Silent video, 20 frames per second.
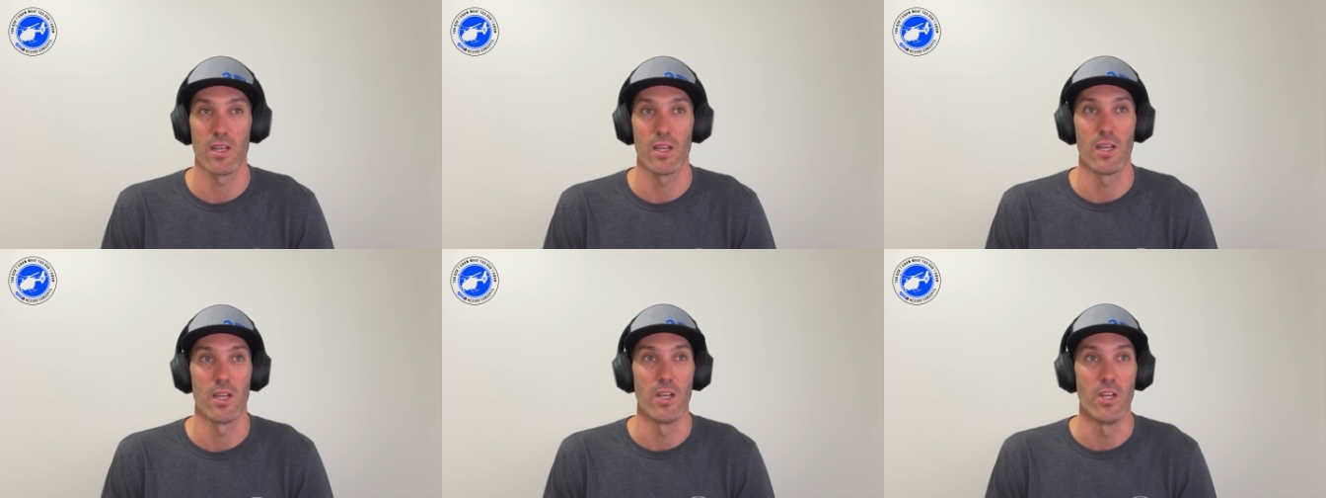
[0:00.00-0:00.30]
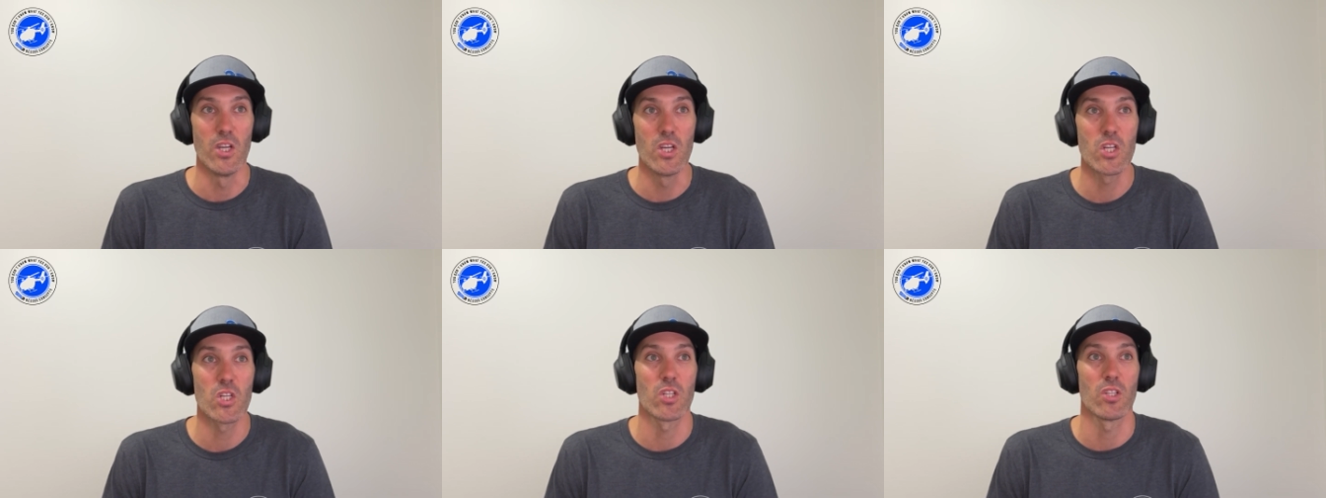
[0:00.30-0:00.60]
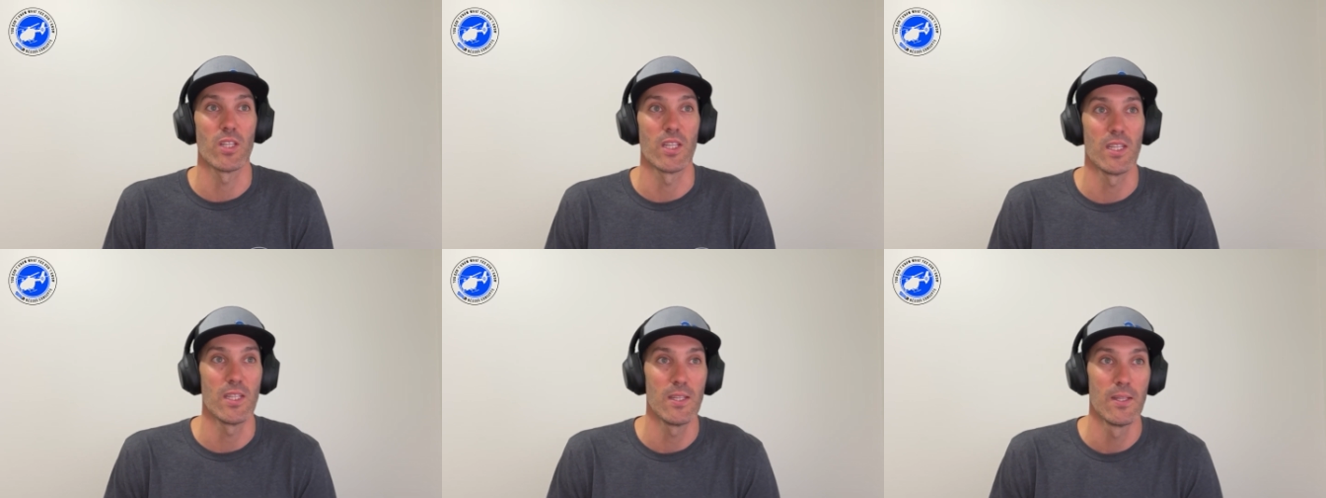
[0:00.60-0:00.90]

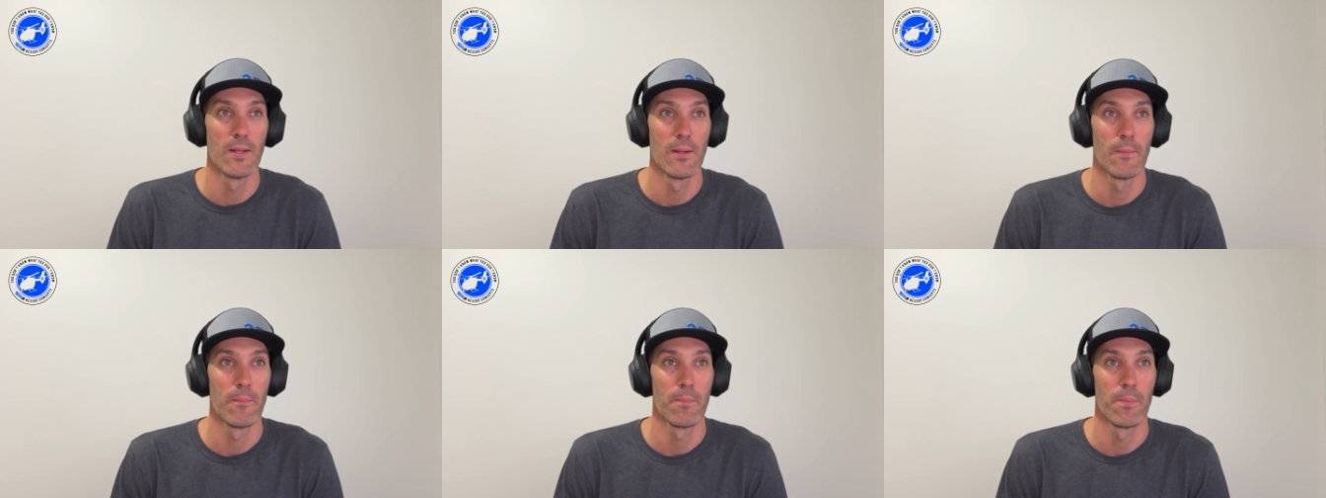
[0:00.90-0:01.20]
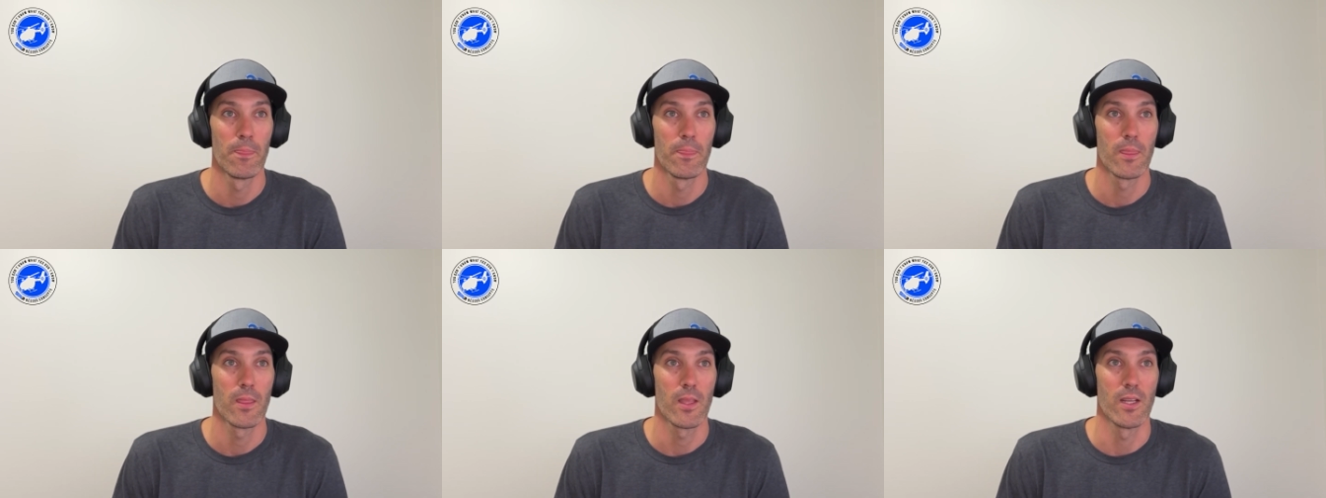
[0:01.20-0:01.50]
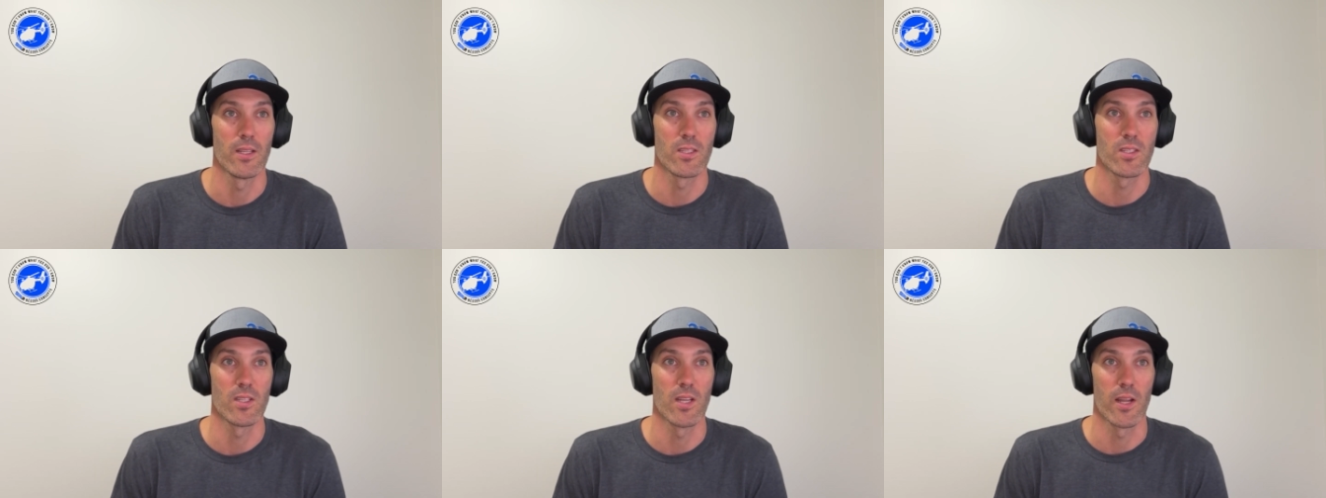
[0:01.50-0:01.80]
Initially,
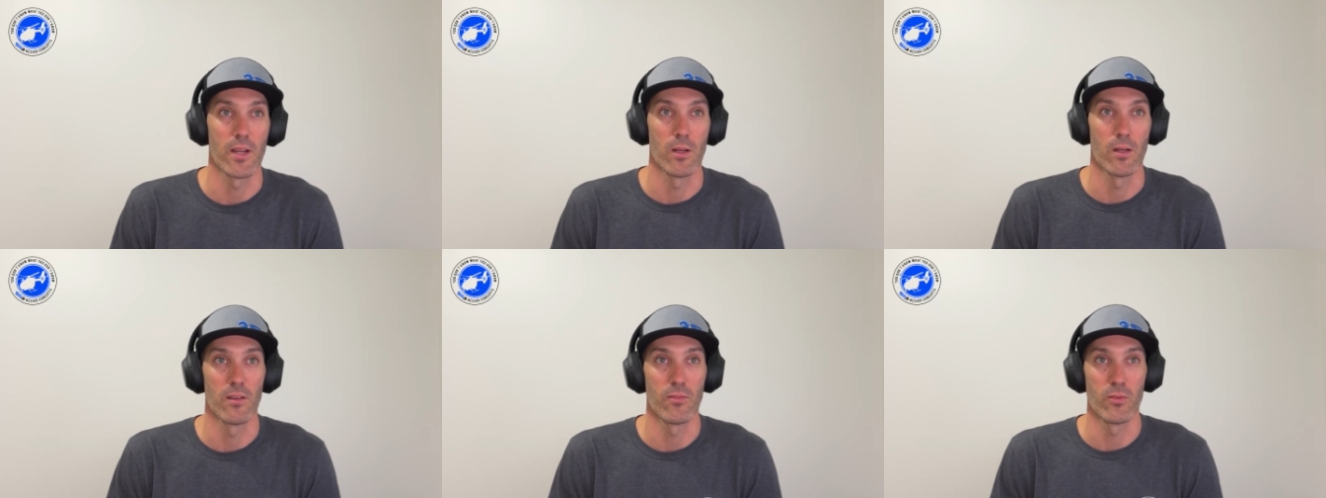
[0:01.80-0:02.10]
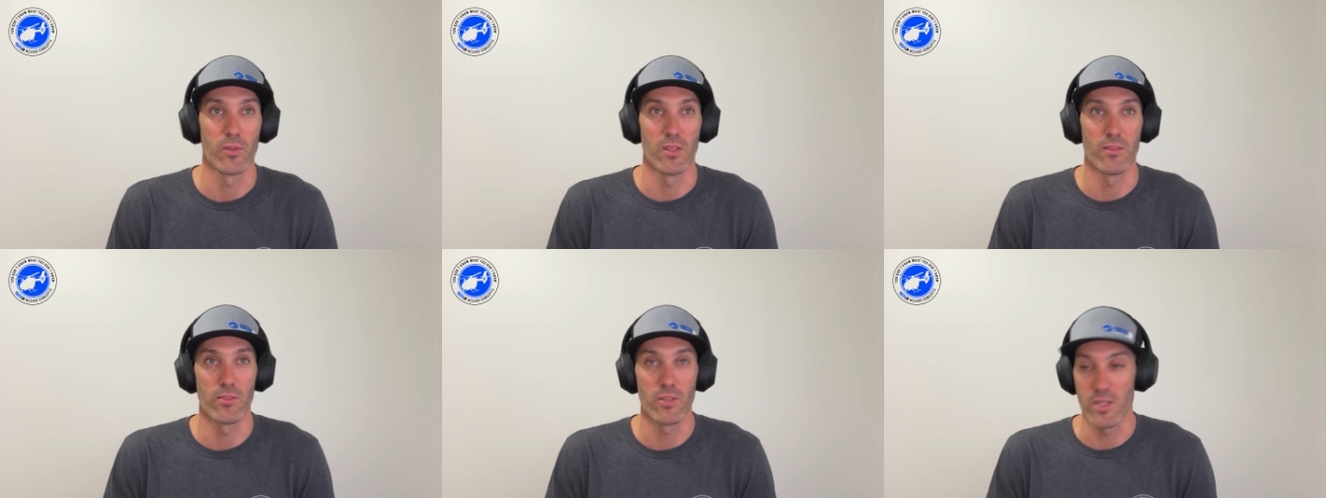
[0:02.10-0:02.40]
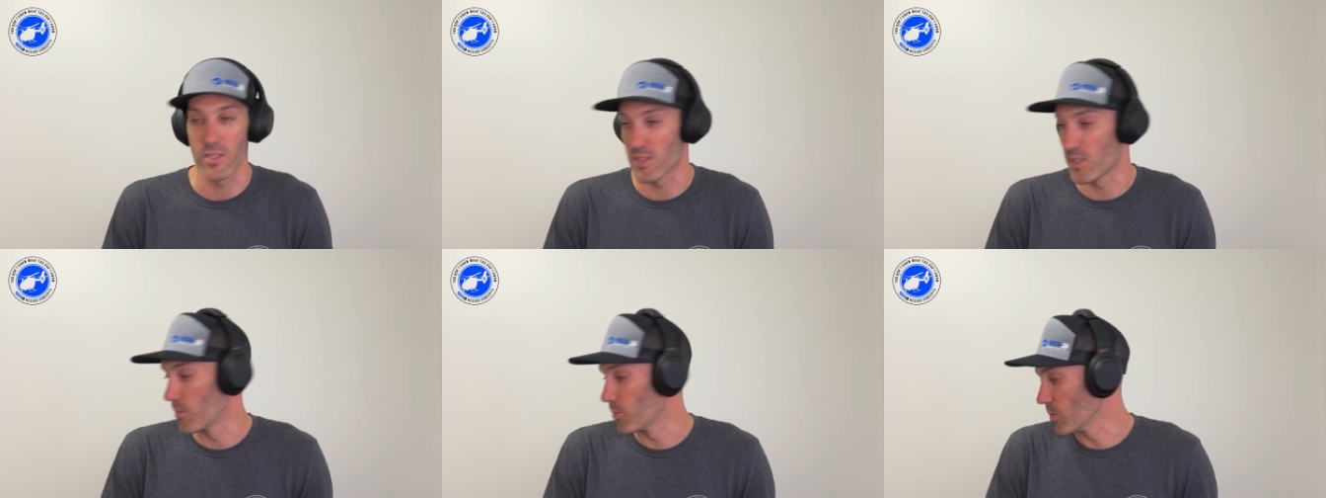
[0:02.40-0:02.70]
it started off with a very
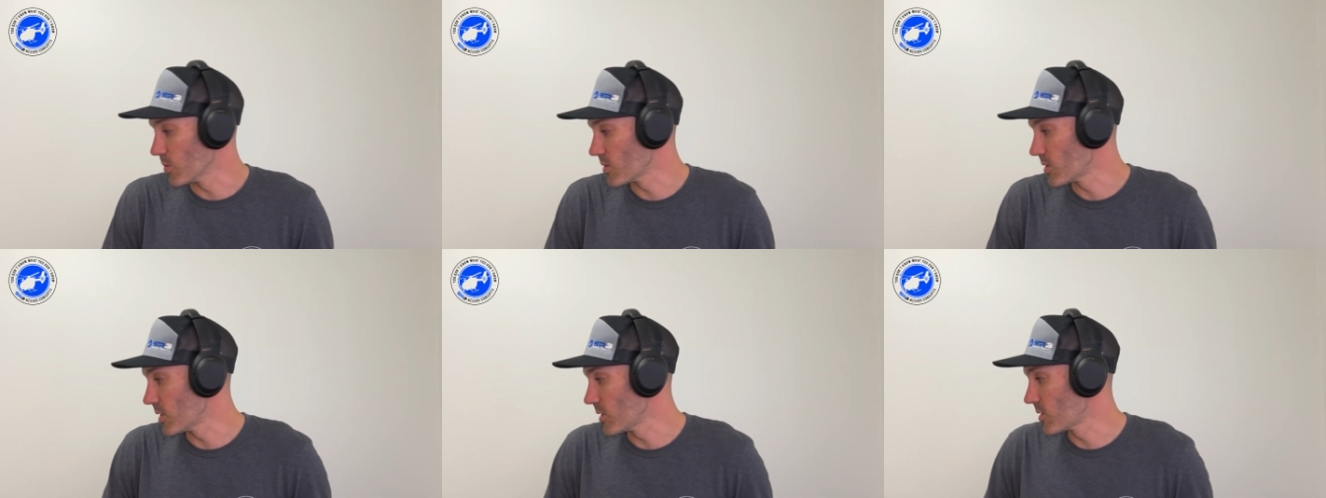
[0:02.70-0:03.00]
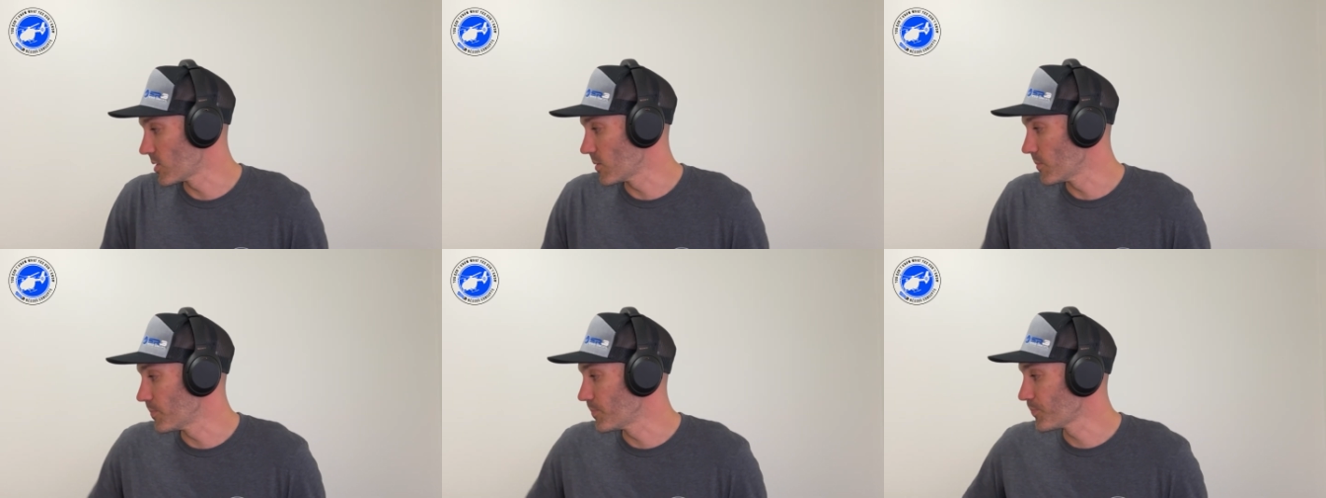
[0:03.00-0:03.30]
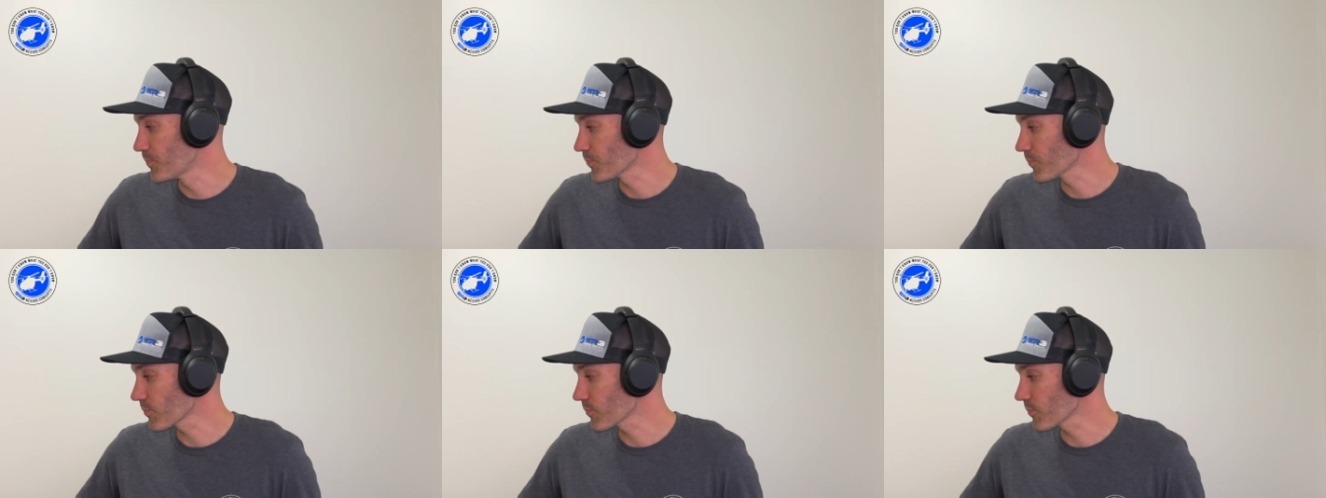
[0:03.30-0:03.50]
simple system.